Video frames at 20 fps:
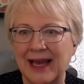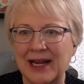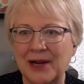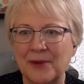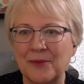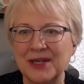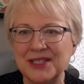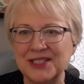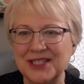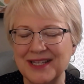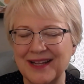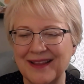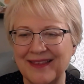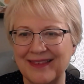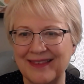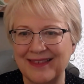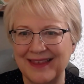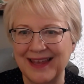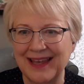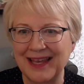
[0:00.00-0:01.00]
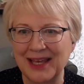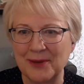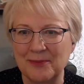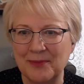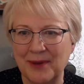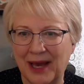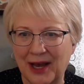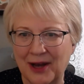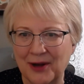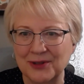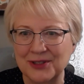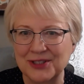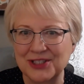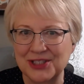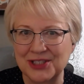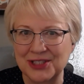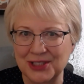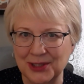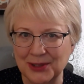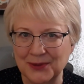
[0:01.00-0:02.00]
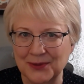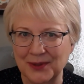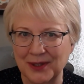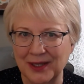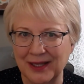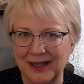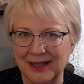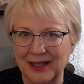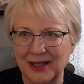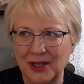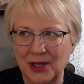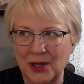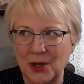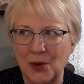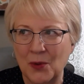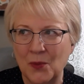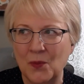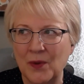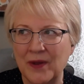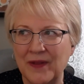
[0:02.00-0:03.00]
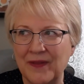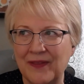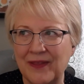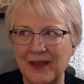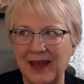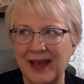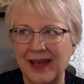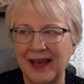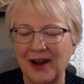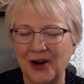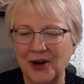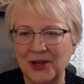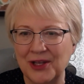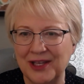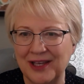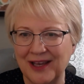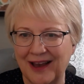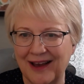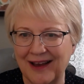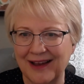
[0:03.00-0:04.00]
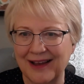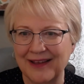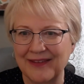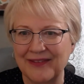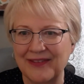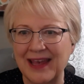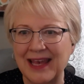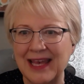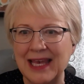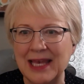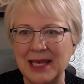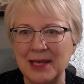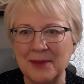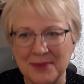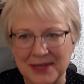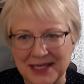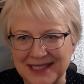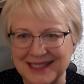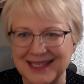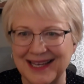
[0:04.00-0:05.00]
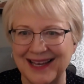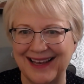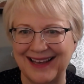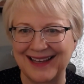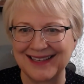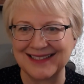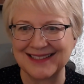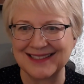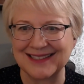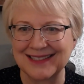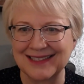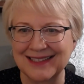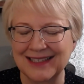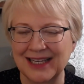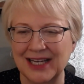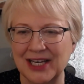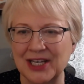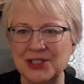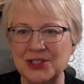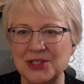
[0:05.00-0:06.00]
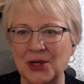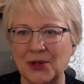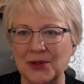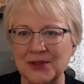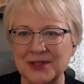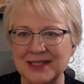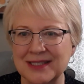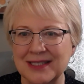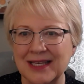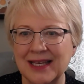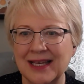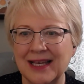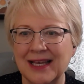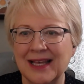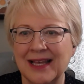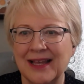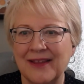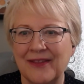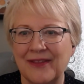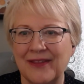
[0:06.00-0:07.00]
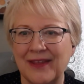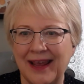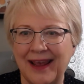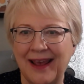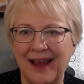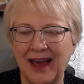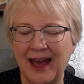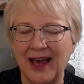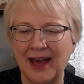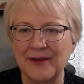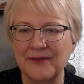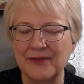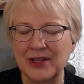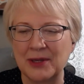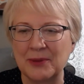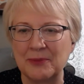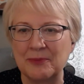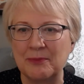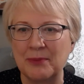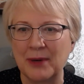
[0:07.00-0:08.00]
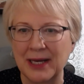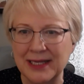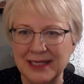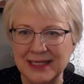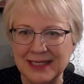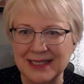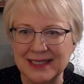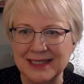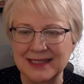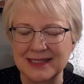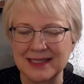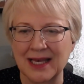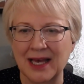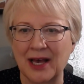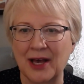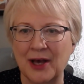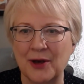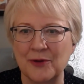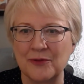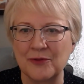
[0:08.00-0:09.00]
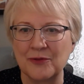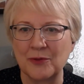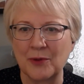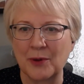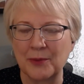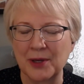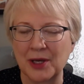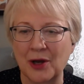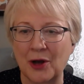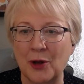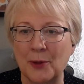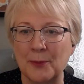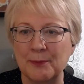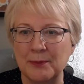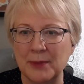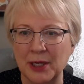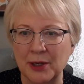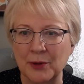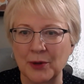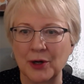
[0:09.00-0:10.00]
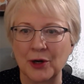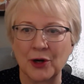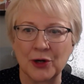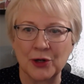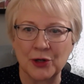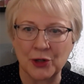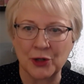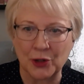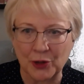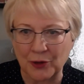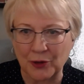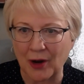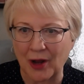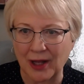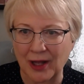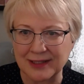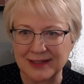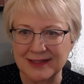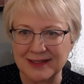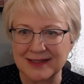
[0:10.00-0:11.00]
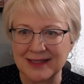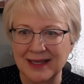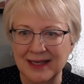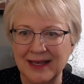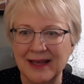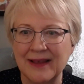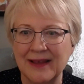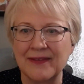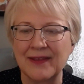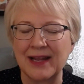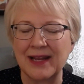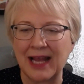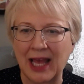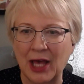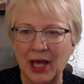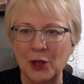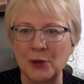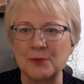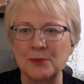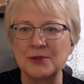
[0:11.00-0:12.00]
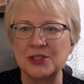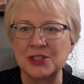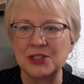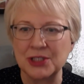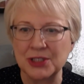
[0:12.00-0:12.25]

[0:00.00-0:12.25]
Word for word: And I want you to think about children when they are young, they imitate adults. They have an abundance of what we call mirror neurons that help